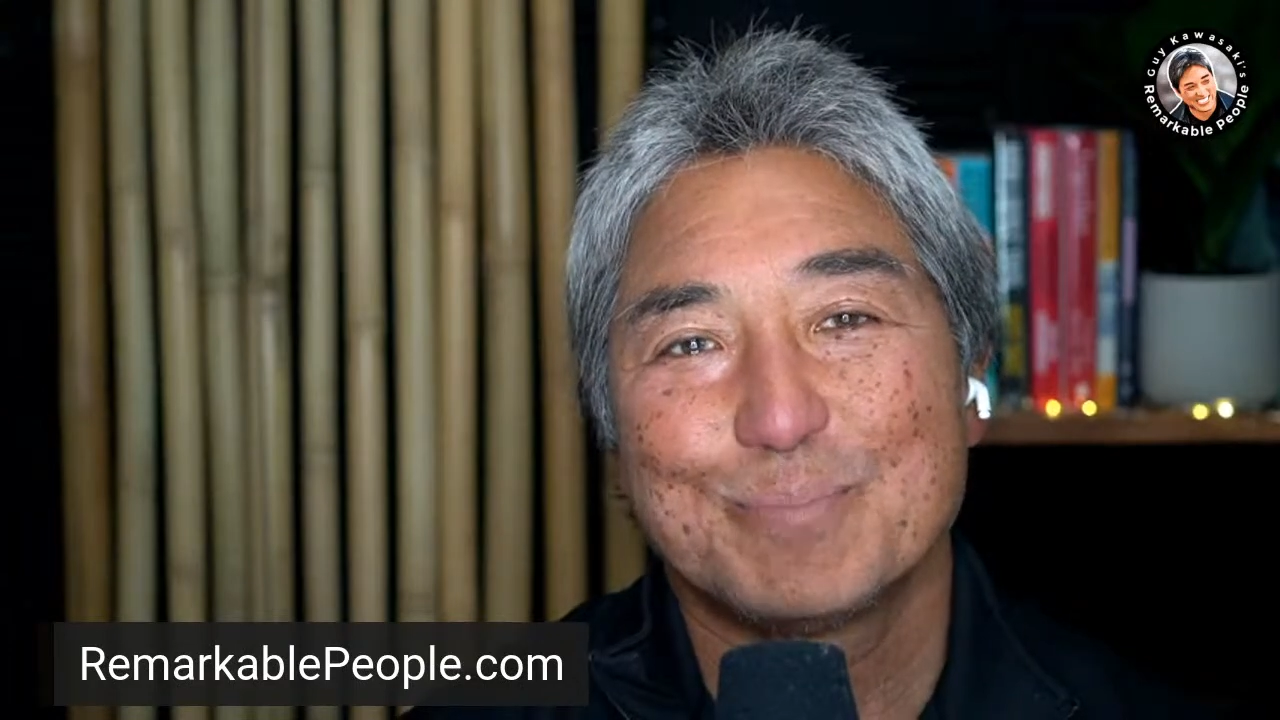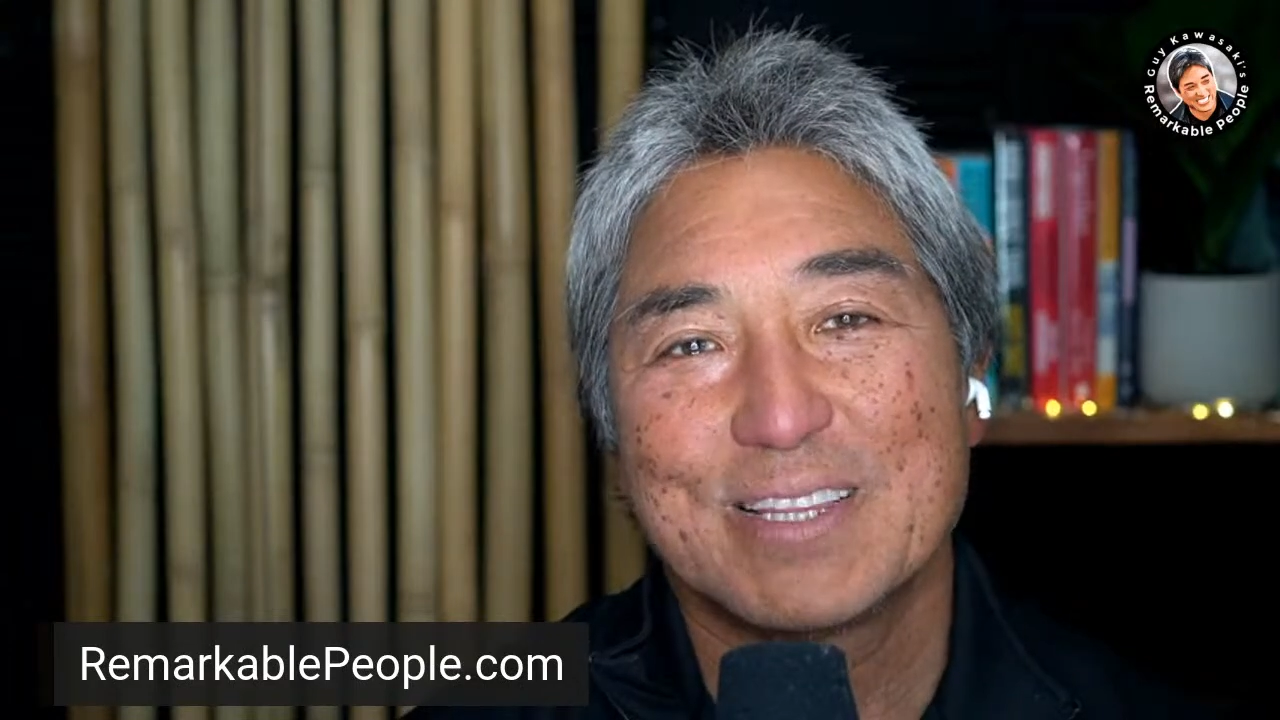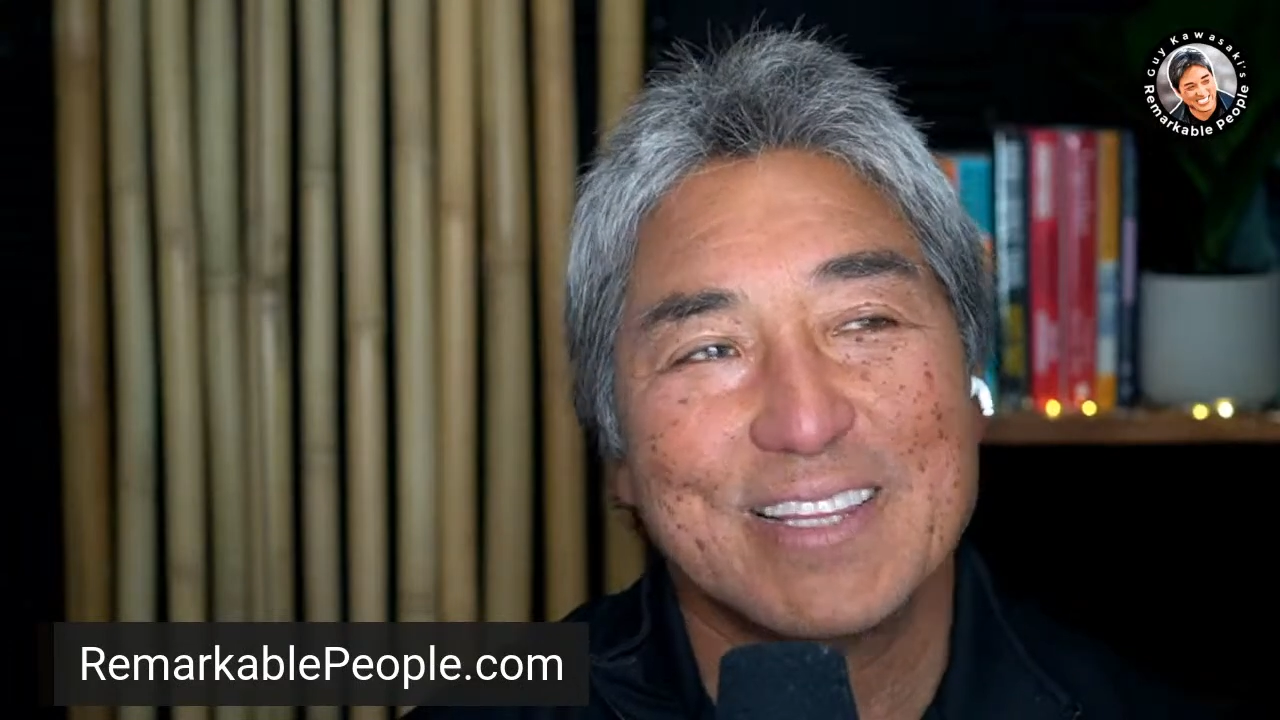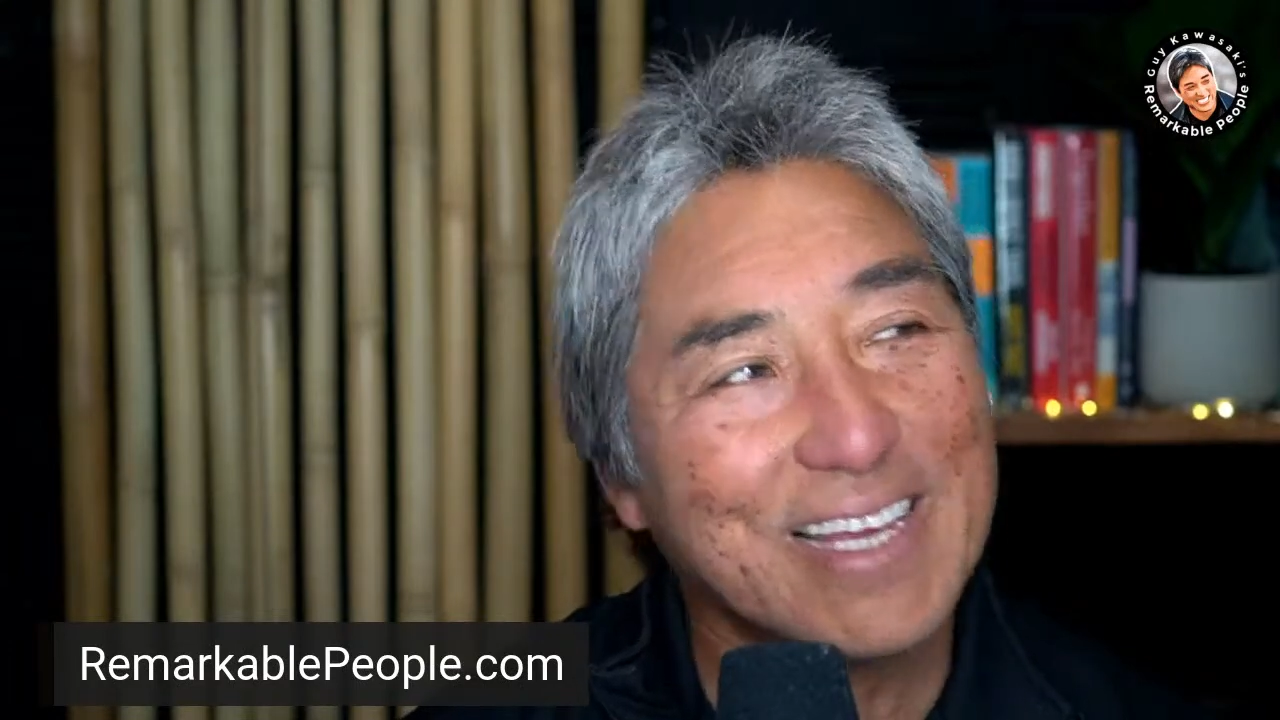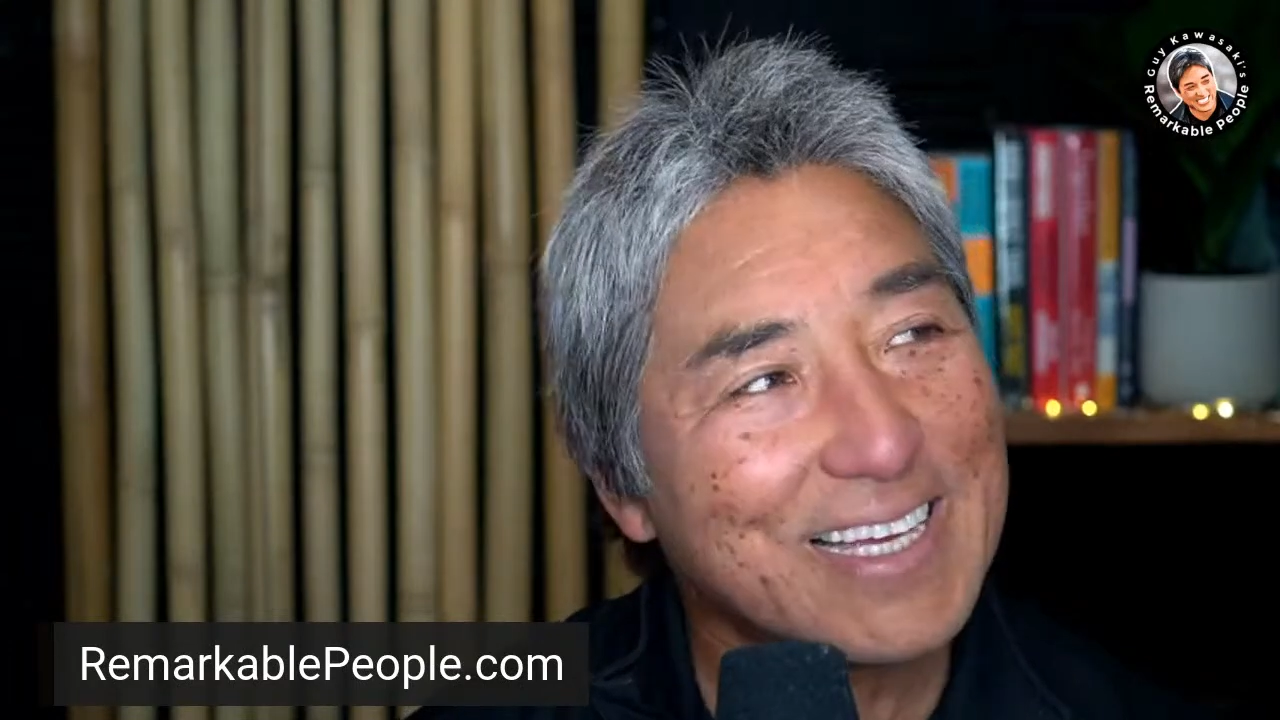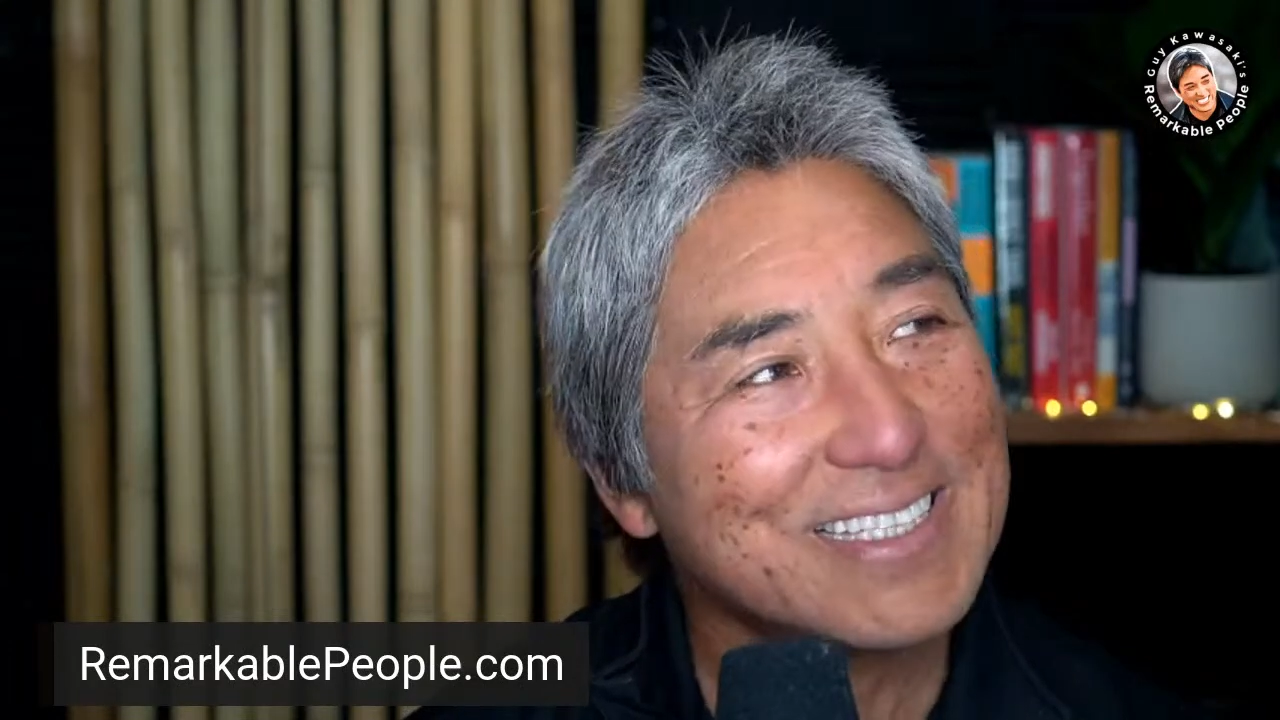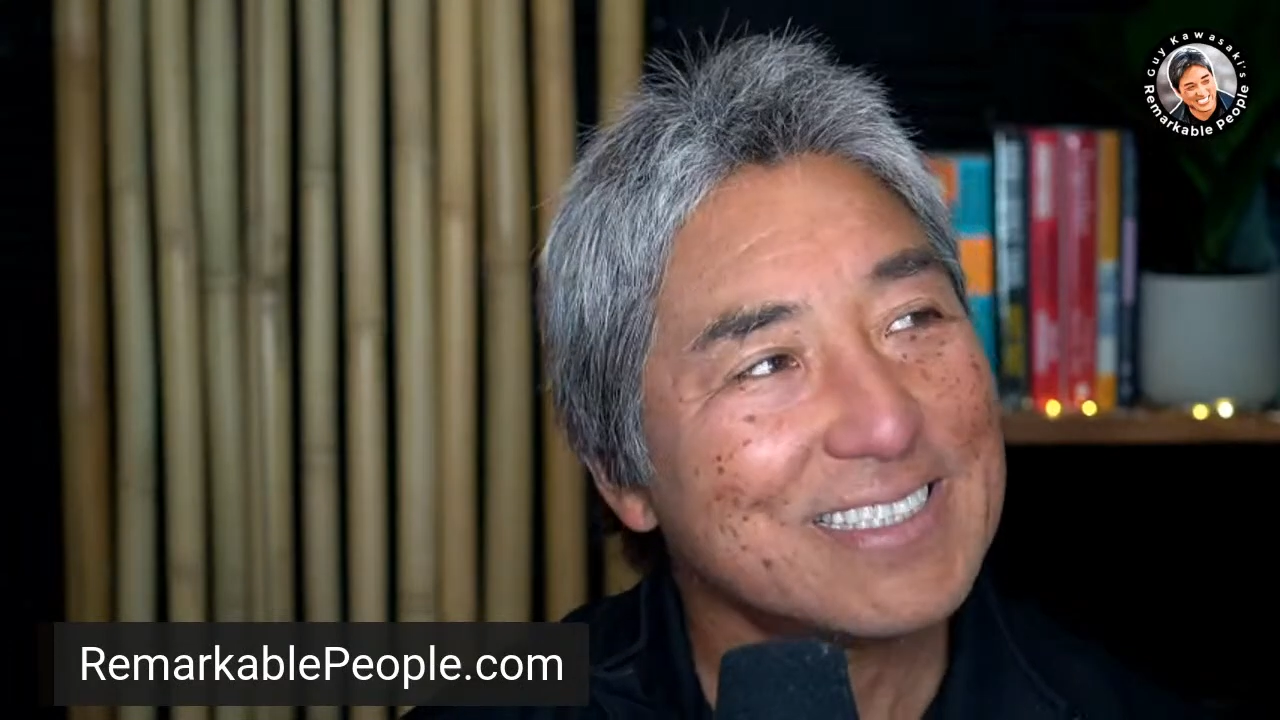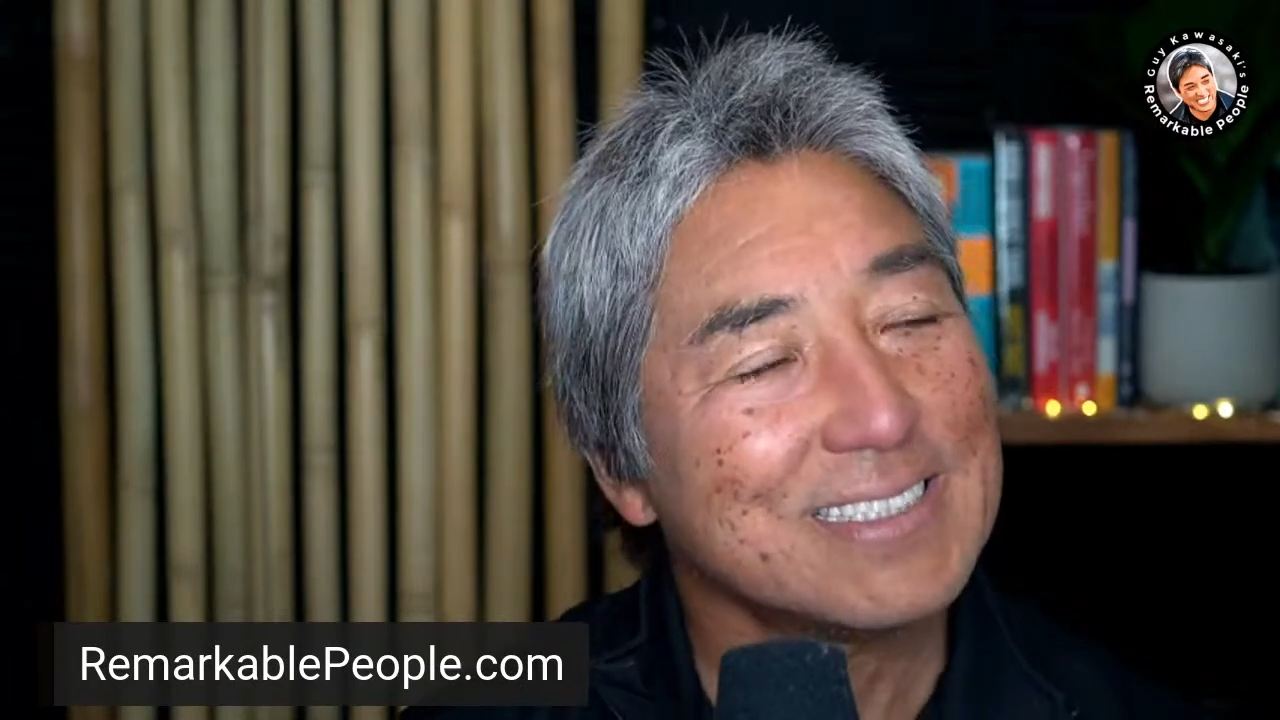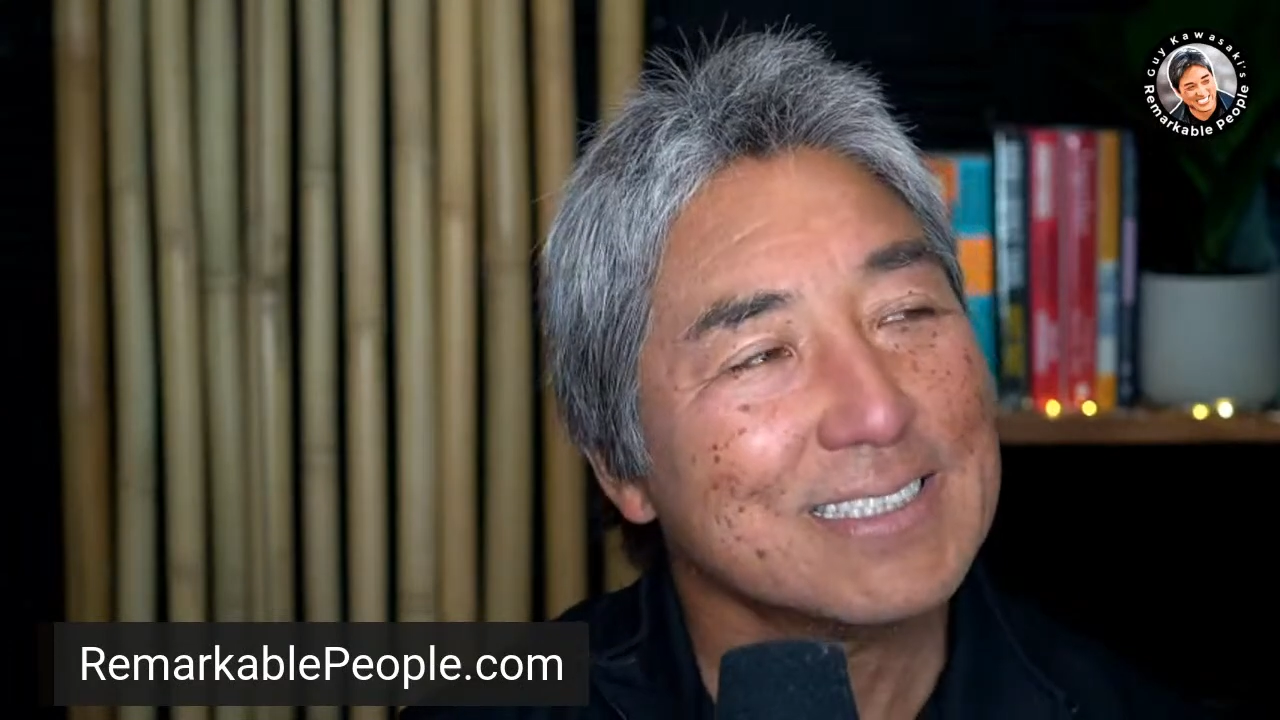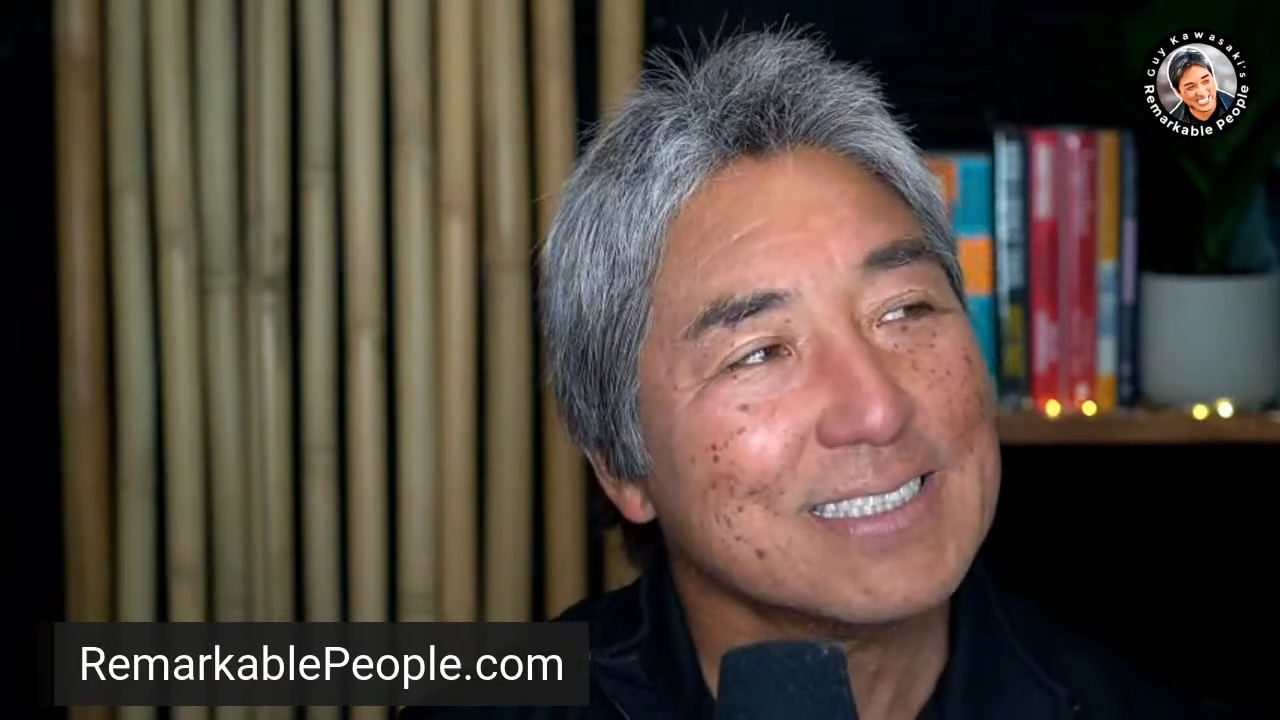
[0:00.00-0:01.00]
But
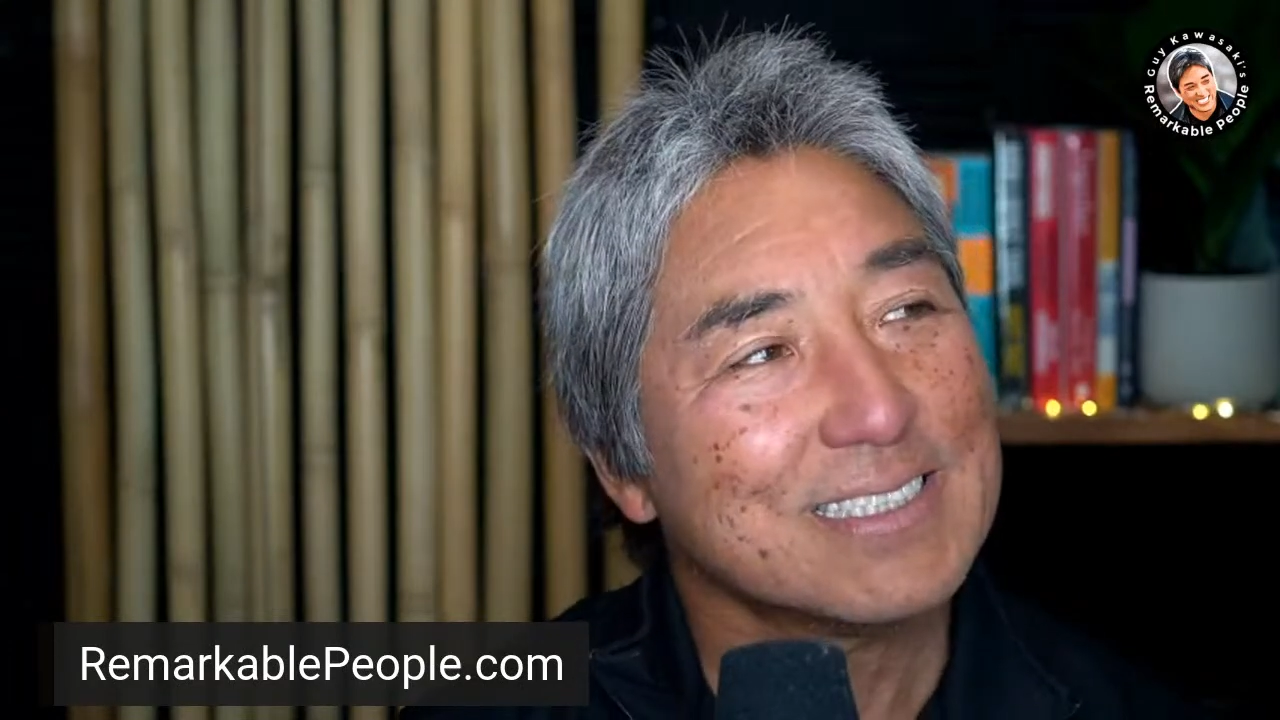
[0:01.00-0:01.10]
then